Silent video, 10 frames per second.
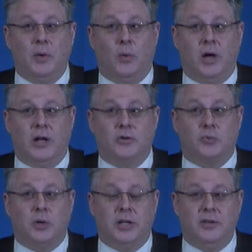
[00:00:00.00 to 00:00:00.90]

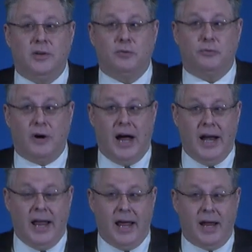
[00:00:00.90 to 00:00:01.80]
once, We're leaving
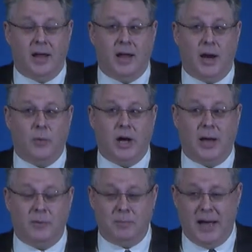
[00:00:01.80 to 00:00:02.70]
Friday and we're
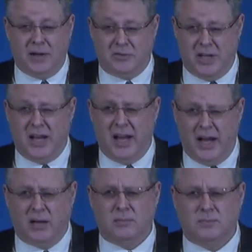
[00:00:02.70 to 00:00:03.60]
coming back
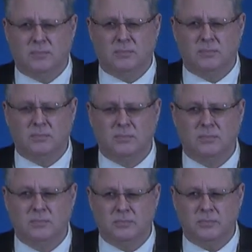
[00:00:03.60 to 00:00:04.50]
Sunday.
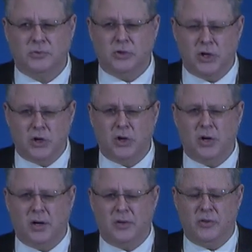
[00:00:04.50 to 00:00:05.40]
So
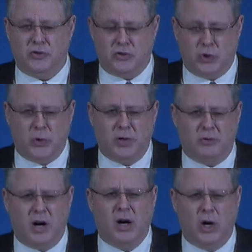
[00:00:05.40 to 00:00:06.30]
you're the steward
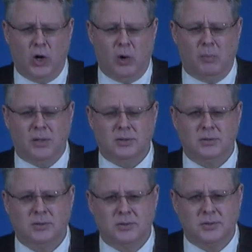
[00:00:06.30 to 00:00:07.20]
of our home
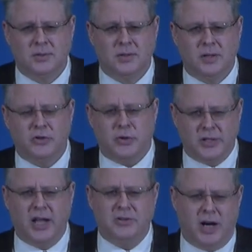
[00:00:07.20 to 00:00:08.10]

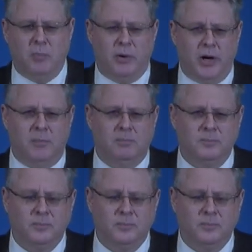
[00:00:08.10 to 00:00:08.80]
during that time period.